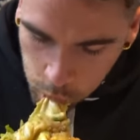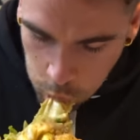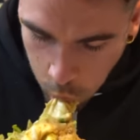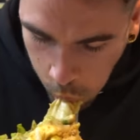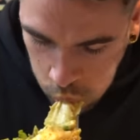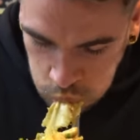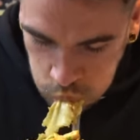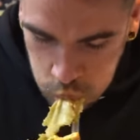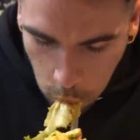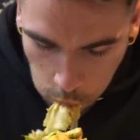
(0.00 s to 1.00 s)
challenge.
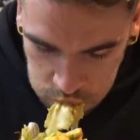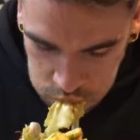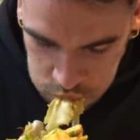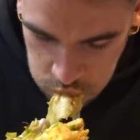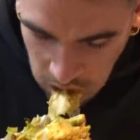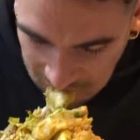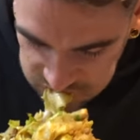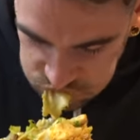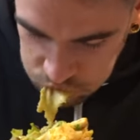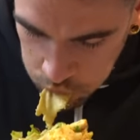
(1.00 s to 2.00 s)
And you can see
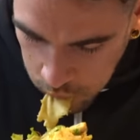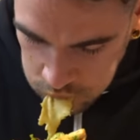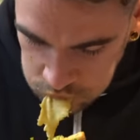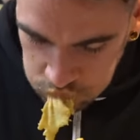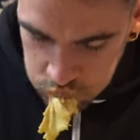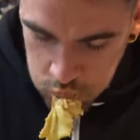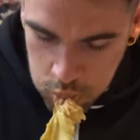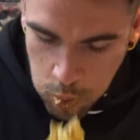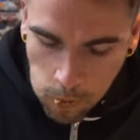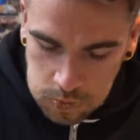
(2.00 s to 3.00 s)
there's the Wall of Fame
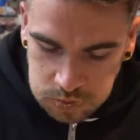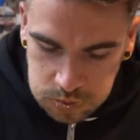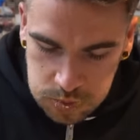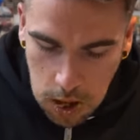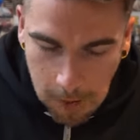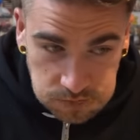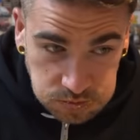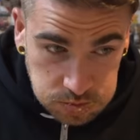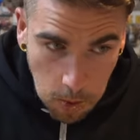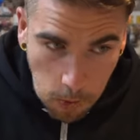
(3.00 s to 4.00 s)
all around me,
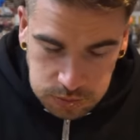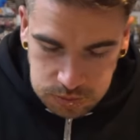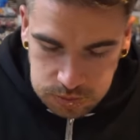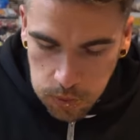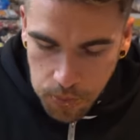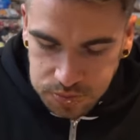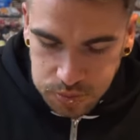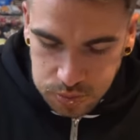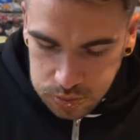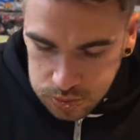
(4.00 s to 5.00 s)
which is a
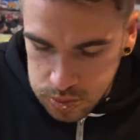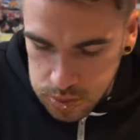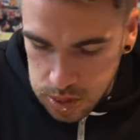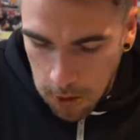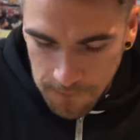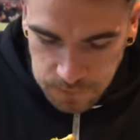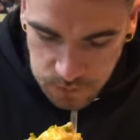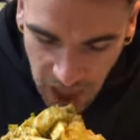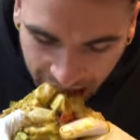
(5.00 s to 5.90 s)
compilation of